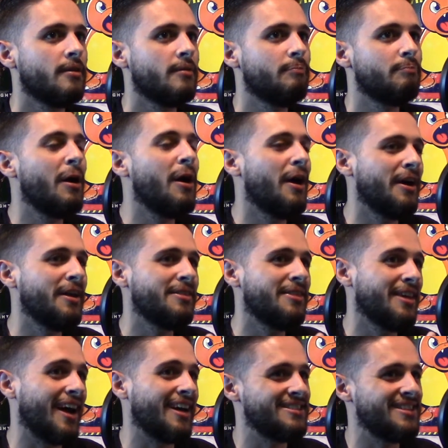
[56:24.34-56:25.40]
But the
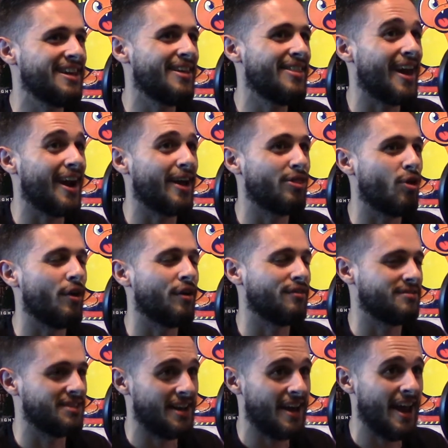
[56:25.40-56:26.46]
idea that I thought of
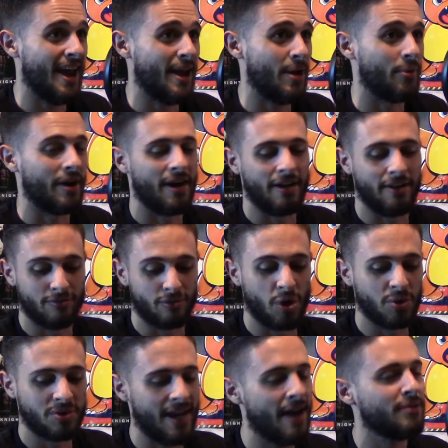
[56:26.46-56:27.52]
today when I wrote
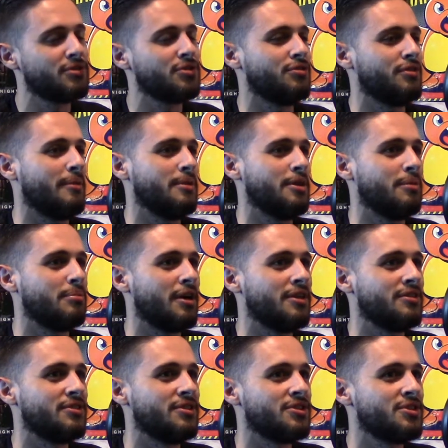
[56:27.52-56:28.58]
down Celebrity
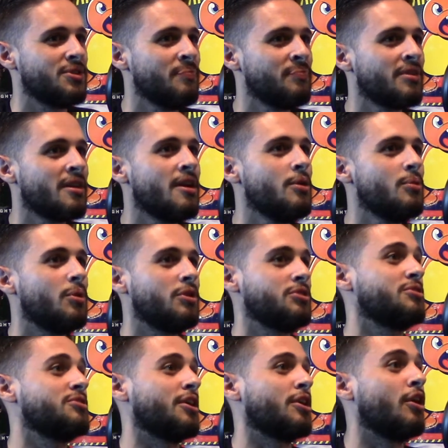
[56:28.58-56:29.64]
Apprentice was it's
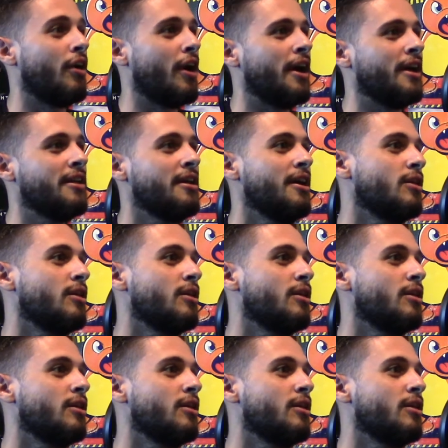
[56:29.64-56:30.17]
like, all right,